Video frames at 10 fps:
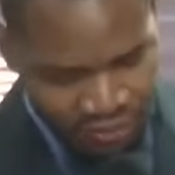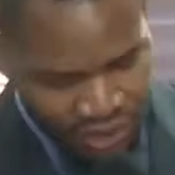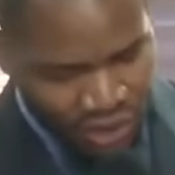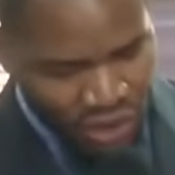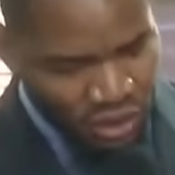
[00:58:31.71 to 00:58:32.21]

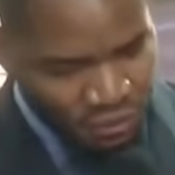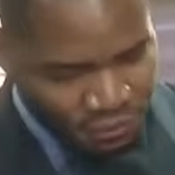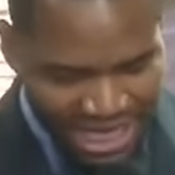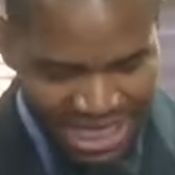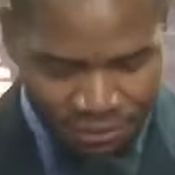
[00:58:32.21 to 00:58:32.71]
If he does
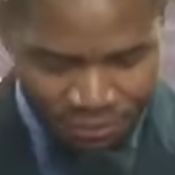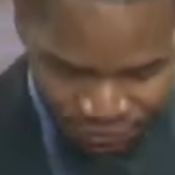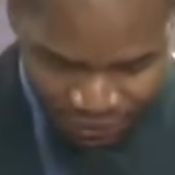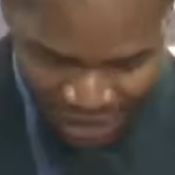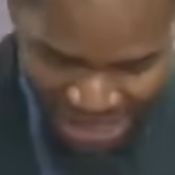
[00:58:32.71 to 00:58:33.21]
not find
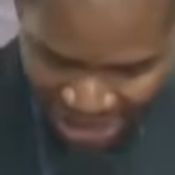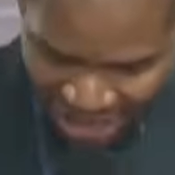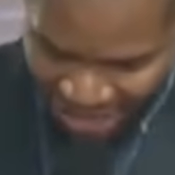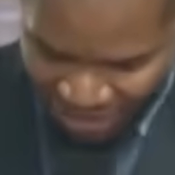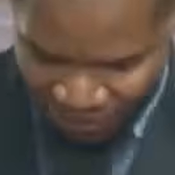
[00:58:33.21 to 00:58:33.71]
them
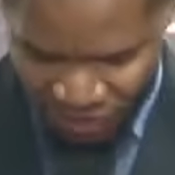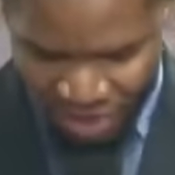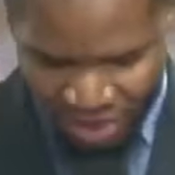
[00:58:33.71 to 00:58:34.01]
fragile,